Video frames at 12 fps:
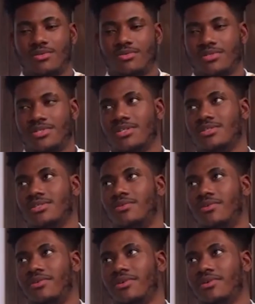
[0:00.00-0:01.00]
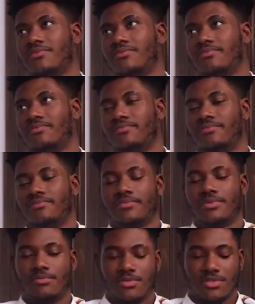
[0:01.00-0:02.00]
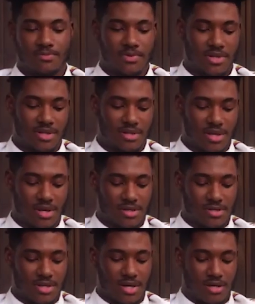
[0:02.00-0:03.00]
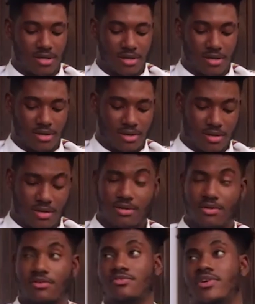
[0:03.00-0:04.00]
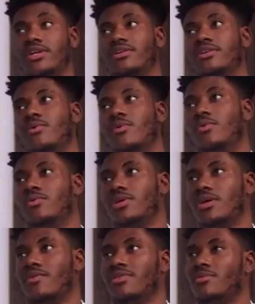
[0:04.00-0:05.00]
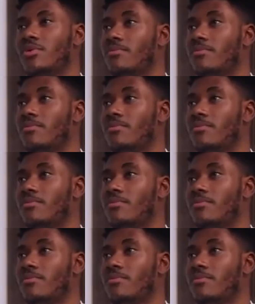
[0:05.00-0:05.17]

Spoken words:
told her that it didn't really matter who took the glory. What mattered was that everything went